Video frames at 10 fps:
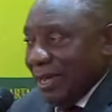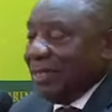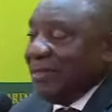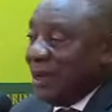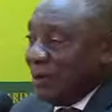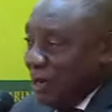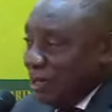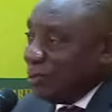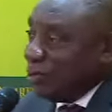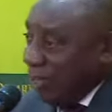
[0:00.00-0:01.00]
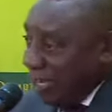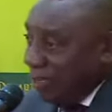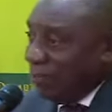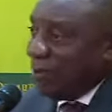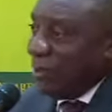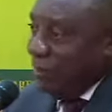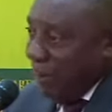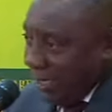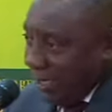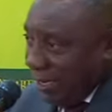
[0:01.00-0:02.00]
and they are going to change for the
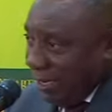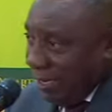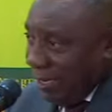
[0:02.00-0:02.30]
better.